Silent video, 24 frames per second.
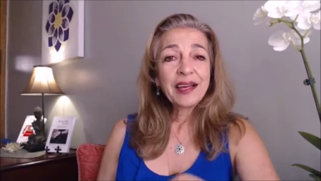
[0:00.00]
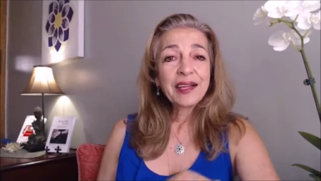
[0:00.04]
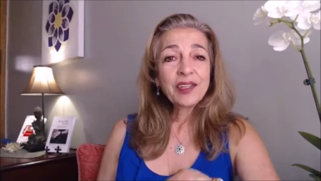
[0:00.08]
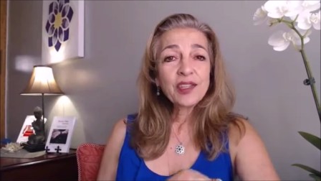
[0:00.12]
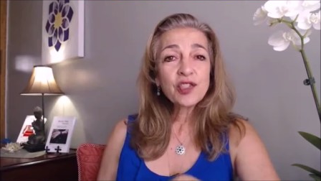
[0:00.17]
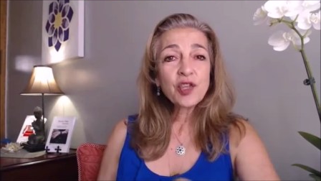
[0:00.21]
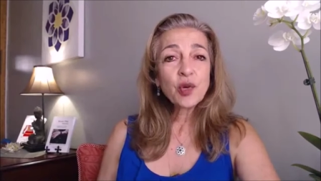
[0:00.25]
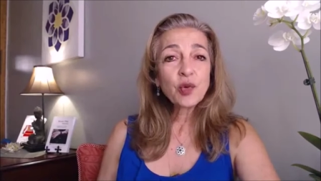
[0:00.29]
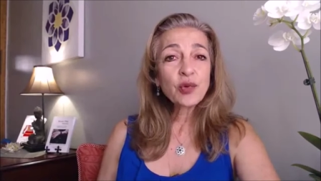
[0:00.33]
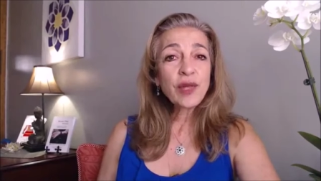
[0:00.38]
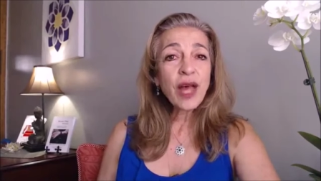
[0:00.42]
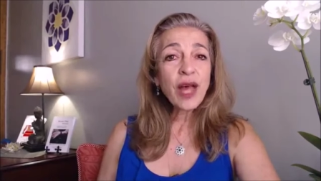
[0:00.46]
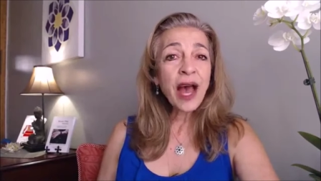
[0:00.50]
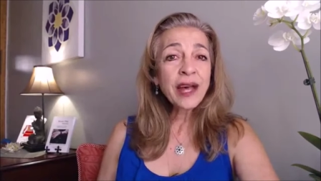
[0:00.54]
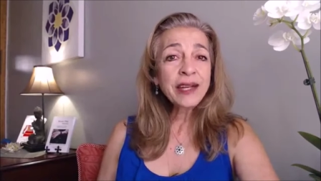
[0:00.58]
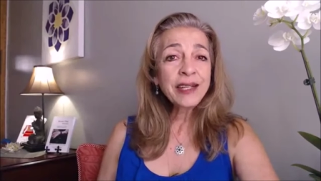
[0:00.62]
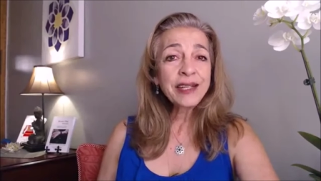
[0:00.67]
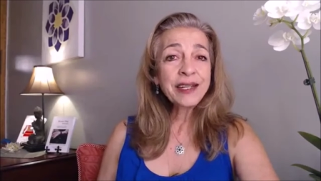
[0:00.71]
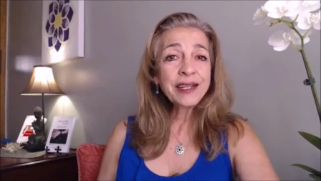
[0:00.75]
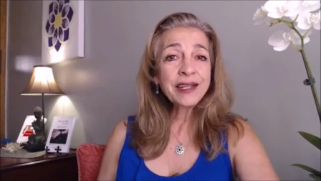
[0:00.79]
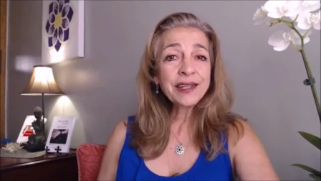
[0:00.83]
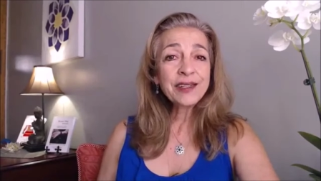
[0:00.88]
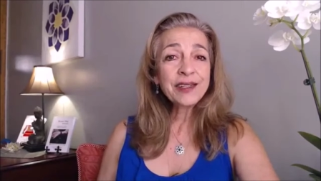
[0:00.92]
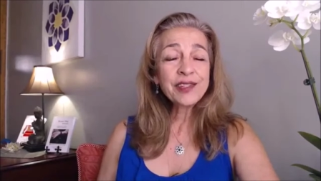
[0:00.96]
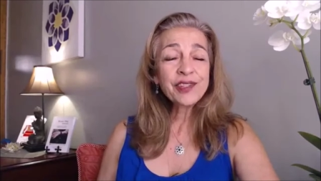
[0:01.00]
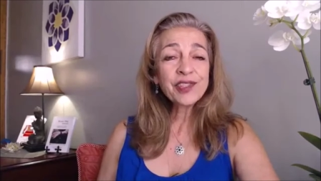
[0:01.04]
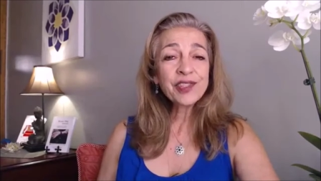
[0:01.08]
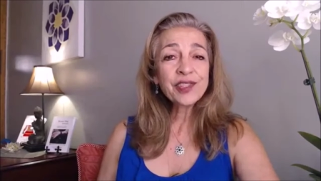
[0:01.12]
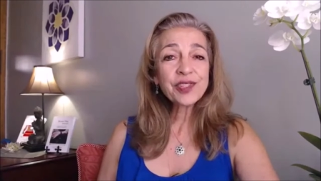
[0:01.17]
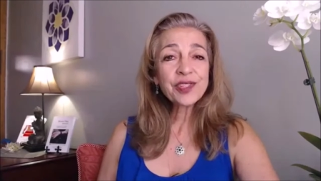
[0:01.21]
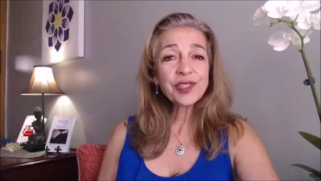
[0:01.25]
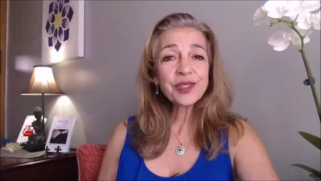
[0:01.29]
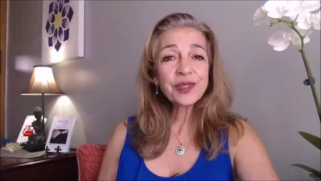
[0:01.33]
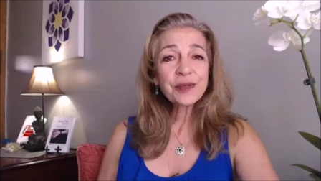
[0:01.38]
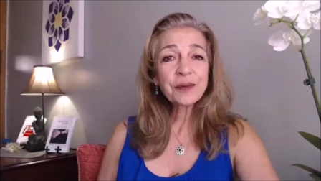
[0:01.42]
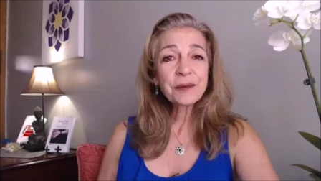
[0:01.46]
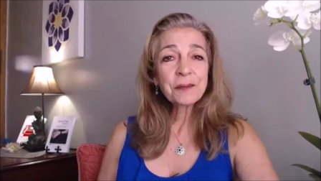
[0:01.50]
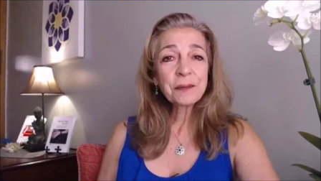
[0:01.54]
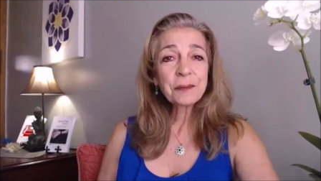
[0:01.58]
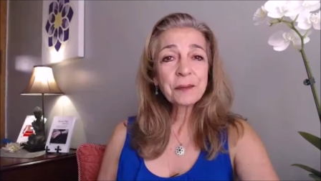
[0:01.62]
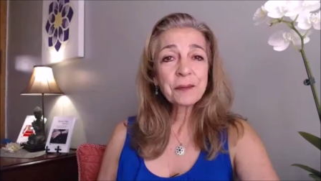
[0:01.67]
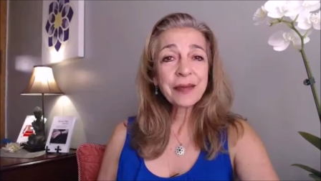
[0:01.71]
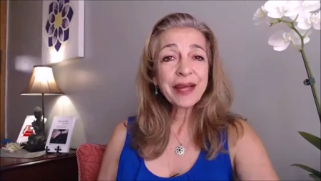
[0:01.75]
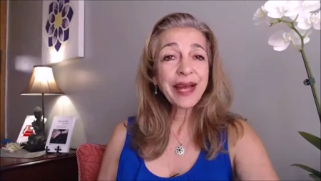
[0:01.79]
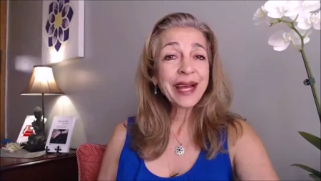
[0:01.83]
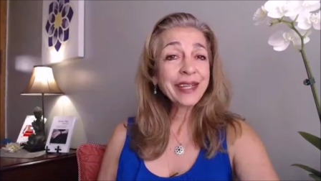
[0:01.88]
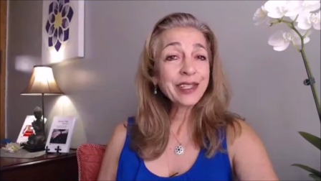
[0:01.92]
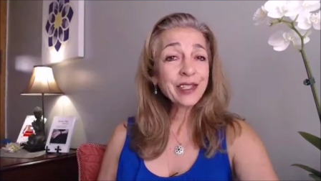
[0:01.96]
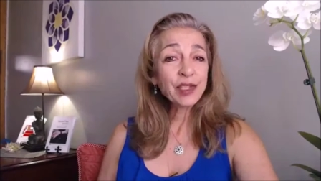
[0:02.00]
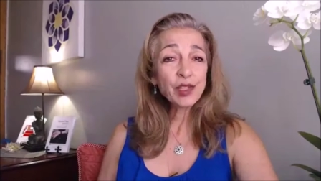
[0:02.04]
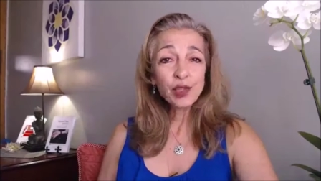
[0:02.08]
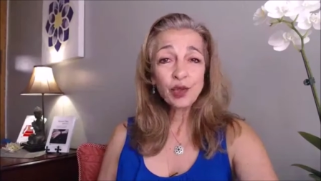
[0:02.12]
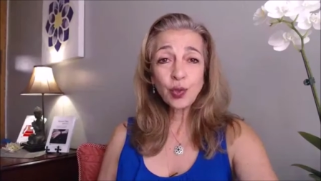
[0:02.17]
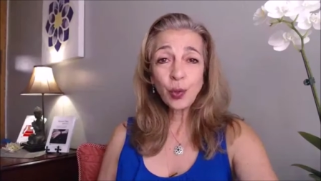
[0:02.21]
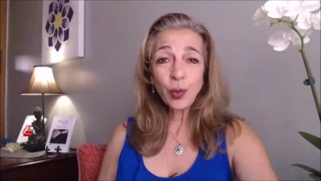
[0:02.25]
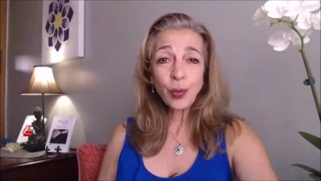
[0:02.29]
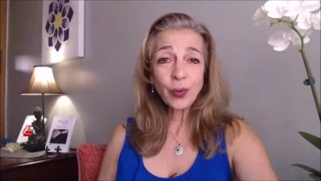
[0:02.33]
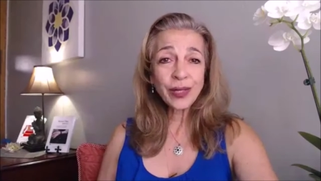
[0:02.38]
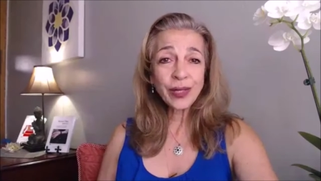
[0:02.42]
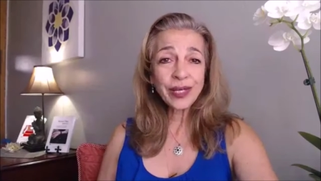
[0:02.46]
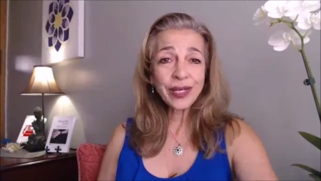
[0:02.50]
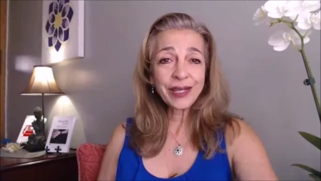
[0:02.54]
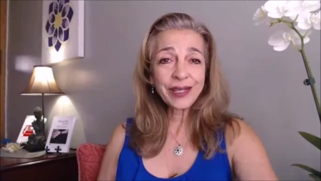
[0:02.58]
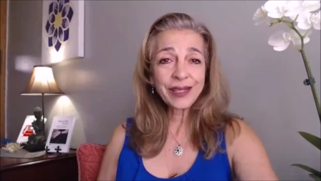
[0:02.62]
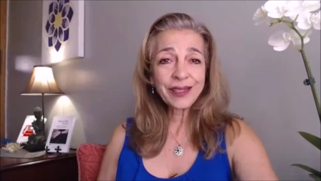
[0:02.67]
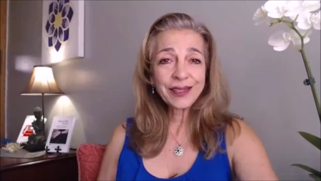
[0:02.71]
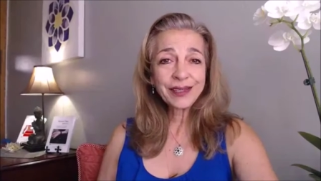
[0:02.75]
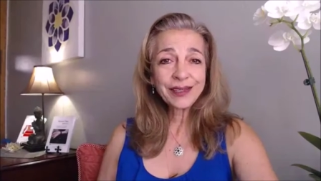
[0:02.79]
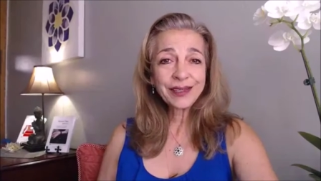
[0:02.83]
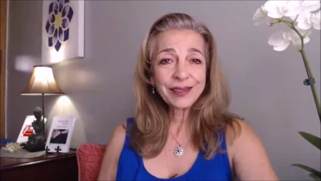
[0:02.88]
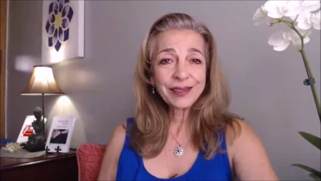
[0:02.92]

So that is a story